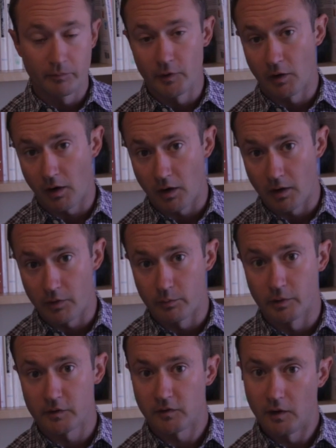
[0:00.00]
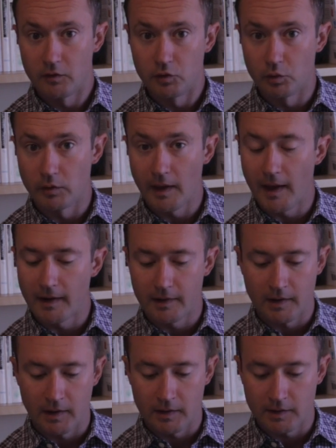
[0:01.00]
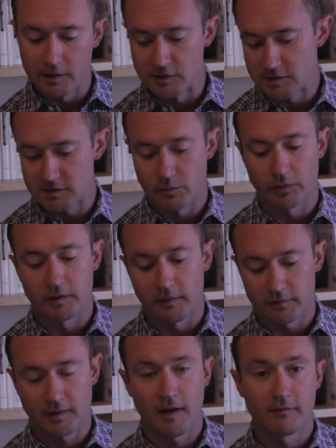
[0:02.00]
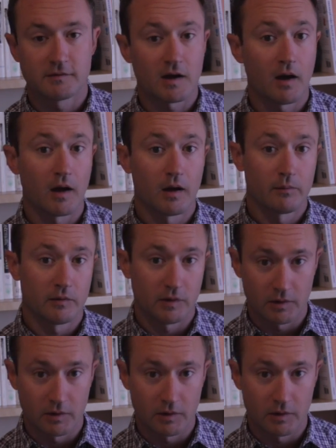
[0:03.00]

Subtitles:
There are other books that do that, and he just simply doesn't have time to